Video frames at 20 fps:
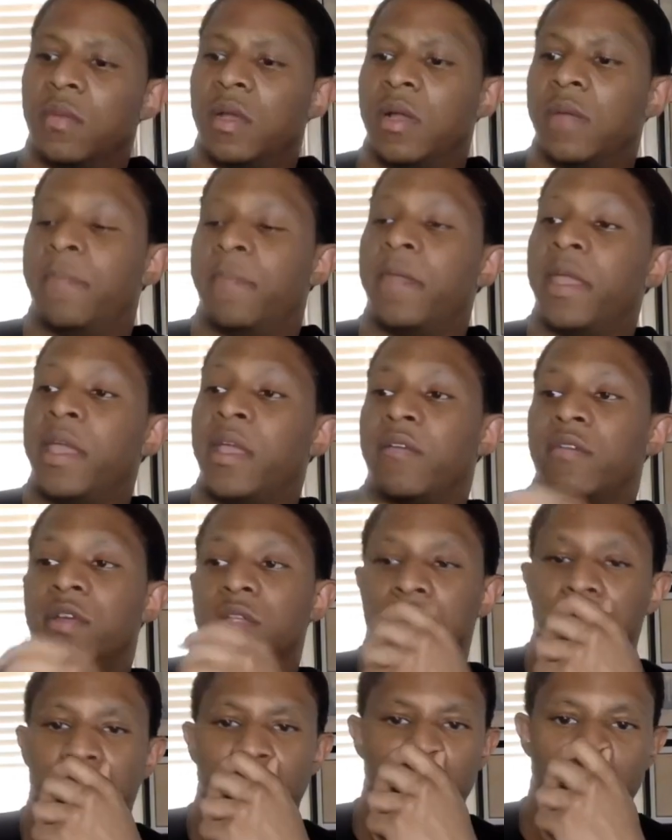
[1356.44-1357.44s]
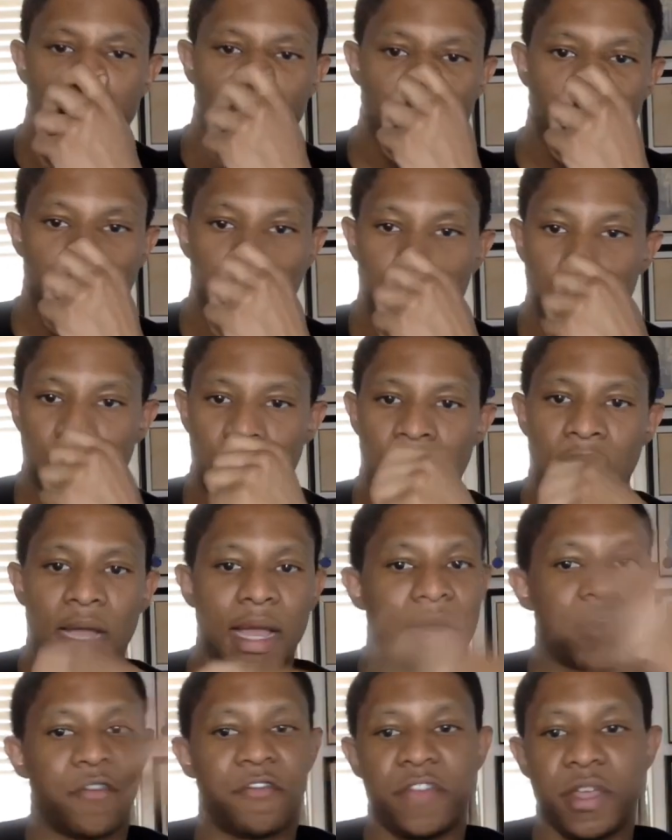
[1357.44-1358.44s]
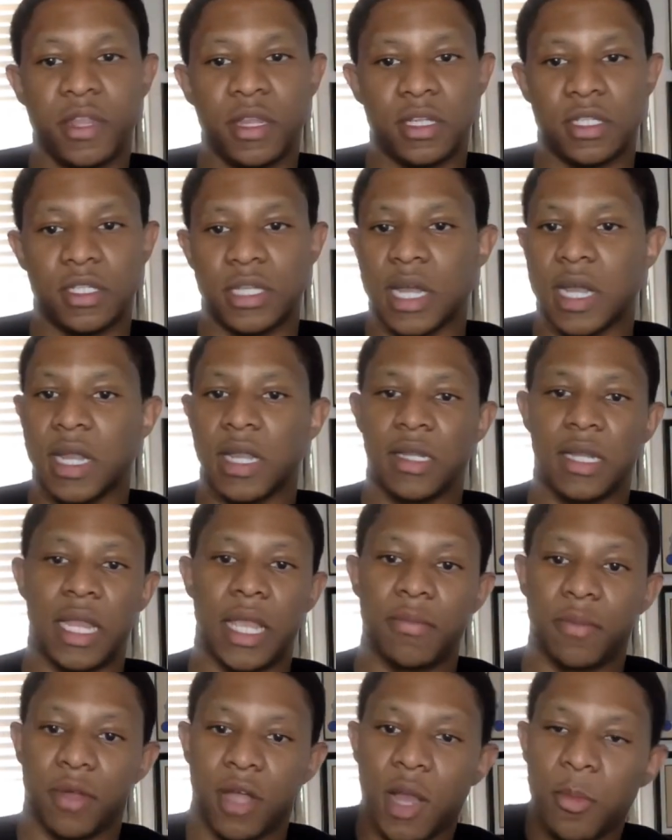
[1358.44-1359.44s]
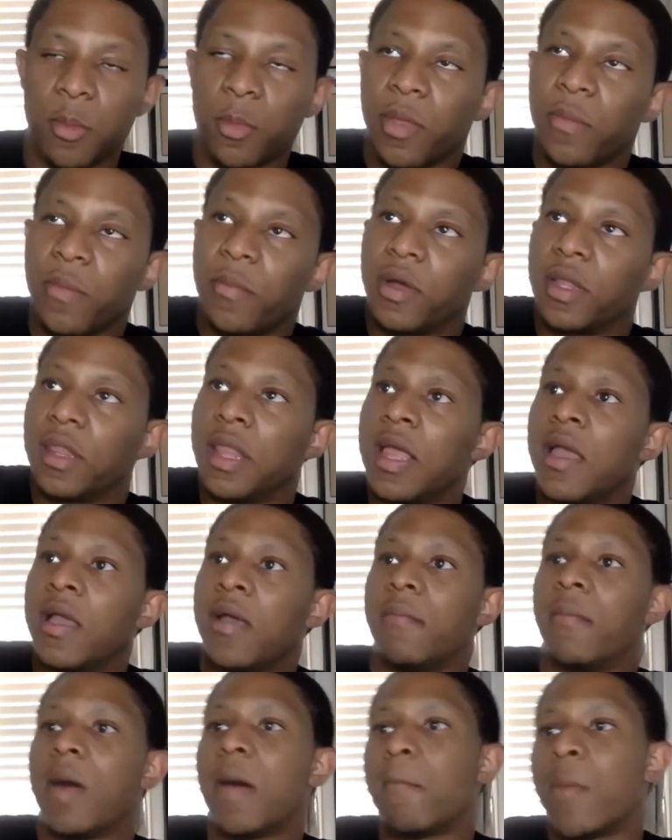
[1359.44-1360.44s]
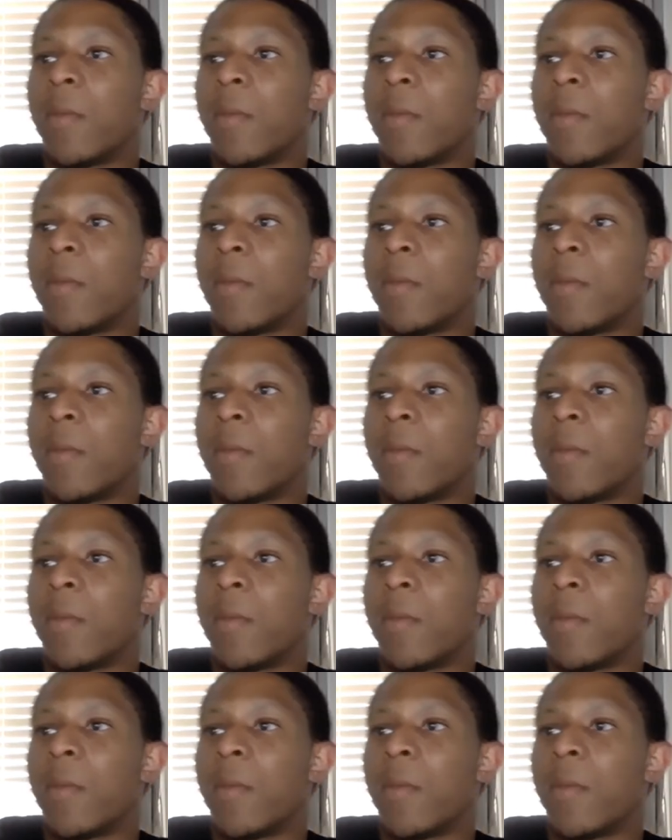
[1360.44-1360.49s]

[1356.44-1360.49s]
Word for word: My parents. Ooh, I got a village. I got to name a couple people. But my